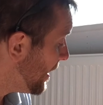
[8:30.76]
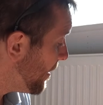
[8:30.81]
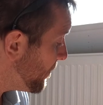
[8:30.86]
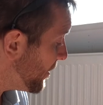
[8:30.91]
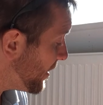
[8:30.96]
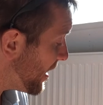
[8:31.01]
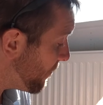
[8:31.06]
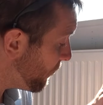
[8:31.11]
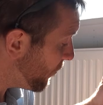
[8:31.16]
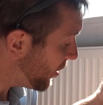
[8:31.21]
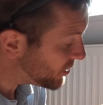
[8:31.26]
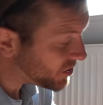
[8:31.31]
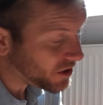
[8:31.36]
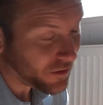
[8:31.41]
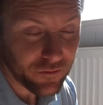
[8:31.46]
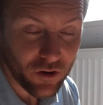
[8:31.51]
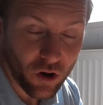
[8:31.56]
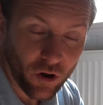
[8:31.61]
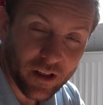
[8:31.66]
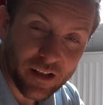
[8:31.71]
But then once
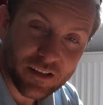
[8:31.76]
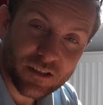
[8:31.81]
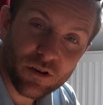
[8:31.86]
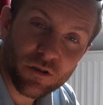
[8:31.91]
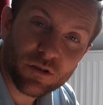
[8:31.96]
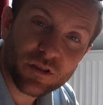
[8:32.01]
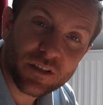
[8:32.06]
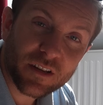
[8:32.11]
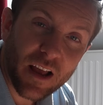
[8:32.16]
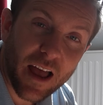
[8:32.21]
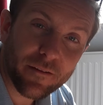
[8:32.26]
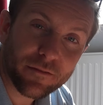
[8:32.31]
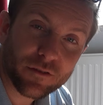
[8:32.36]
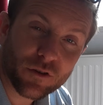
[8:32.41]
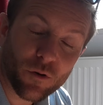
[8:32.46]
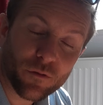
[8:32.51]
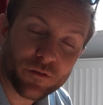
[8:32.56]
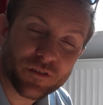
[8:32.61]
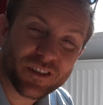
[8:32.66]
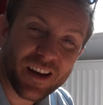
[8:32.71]
you've got it to a safe
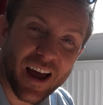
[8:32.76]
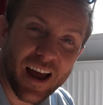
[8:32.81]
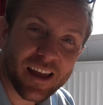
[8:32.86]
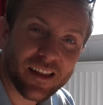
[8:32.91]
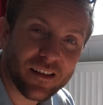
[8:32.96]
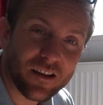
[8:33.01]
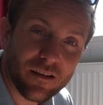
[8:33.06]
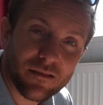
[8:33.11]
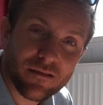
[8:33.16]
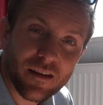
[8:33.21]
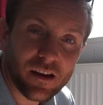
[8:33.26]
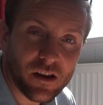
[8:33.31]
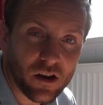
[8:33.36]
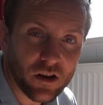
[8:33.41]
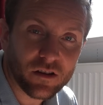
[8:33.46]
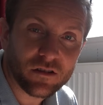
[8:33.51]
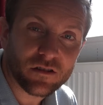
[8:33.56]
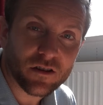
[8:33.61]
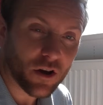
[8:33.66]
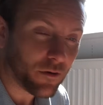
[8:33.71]
sort of state that you think you
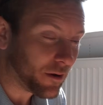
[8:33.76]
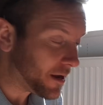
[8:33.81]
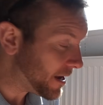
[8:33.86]
can do